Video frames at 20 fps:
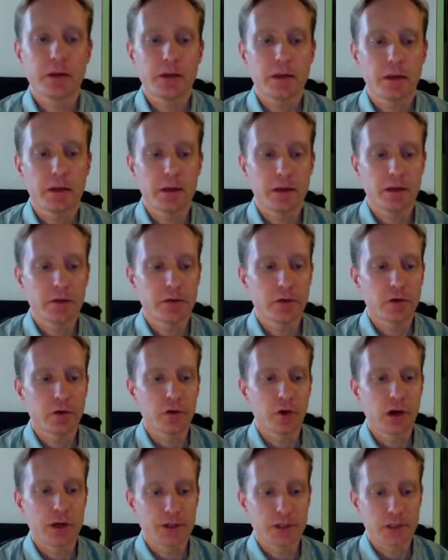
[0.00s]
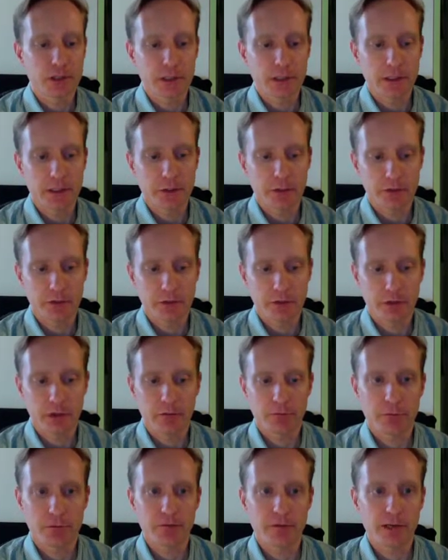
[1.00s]
is logically
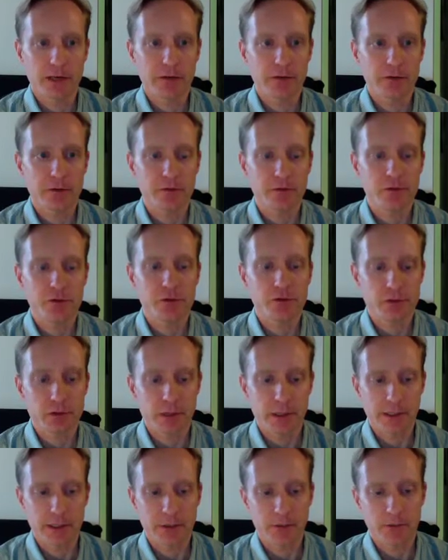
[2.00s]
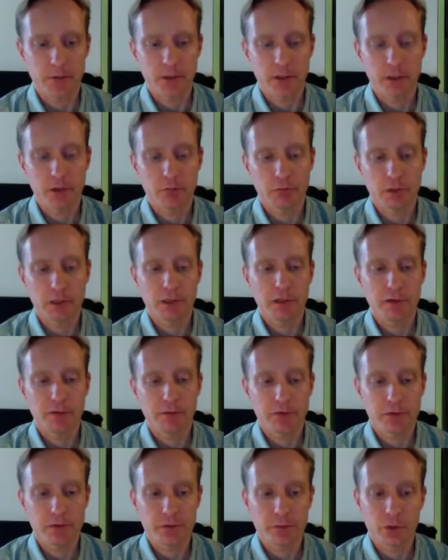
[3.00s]
self-reflexive, just like
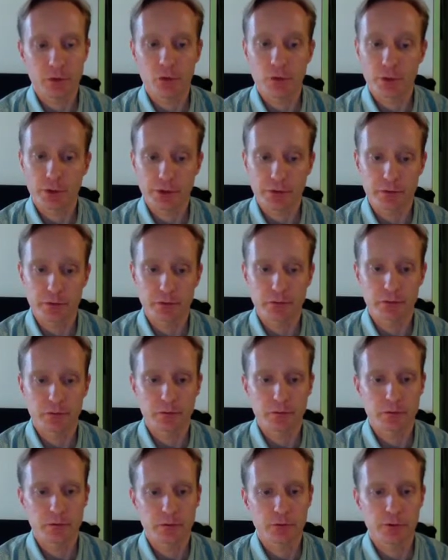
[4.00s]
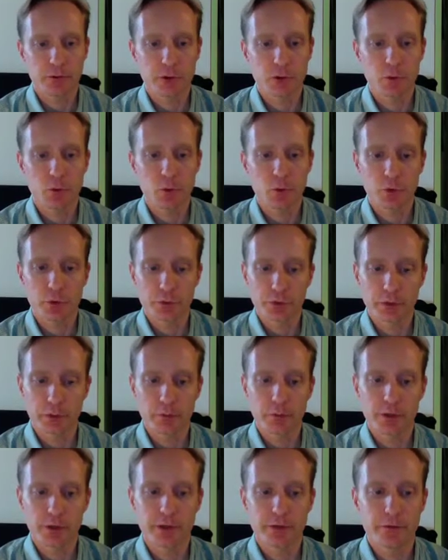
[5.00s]
relativism, according to critical moral
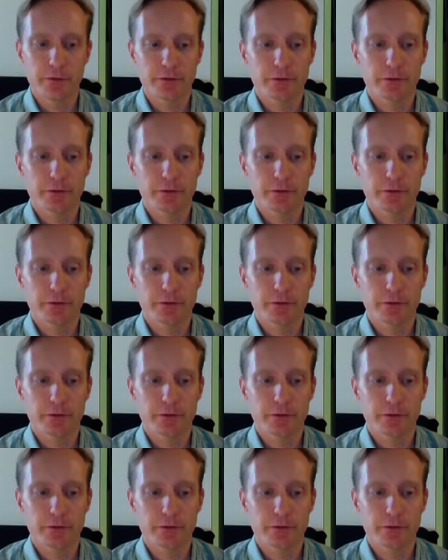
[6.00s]
deliberators.